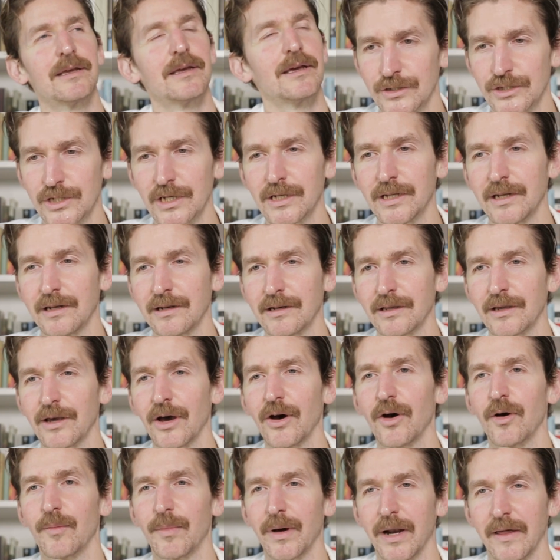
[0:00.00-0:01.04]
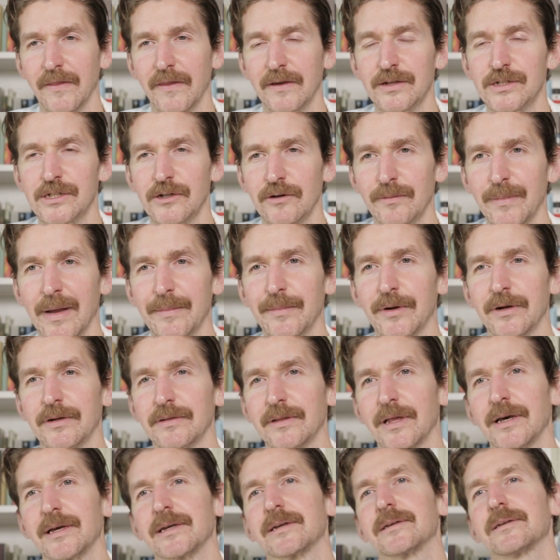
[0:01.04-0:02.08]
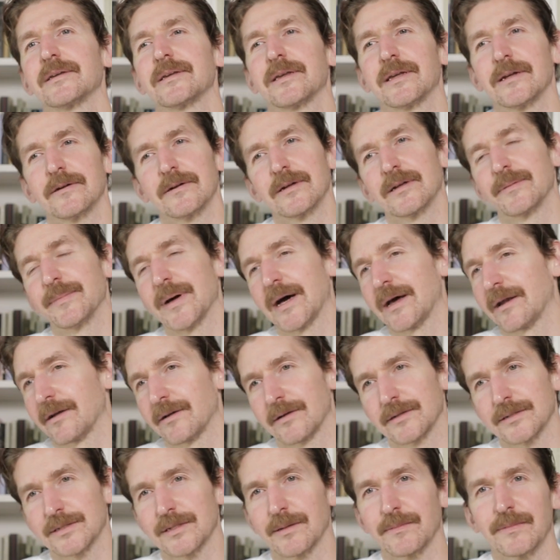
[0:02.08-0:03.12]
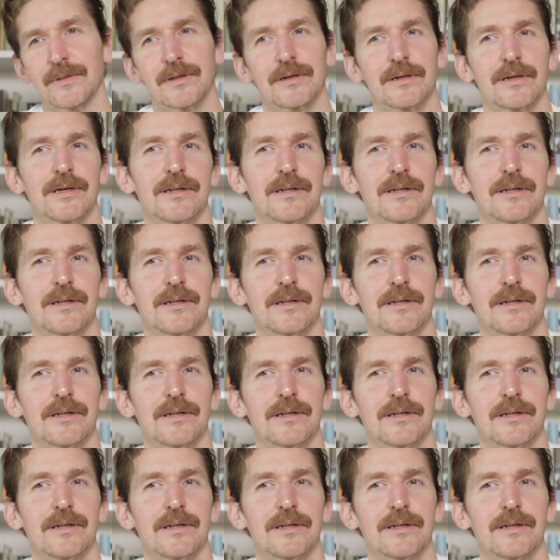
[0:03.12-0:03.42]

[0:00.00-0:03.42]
She didn't go, but I think she remembered hearing about it or something.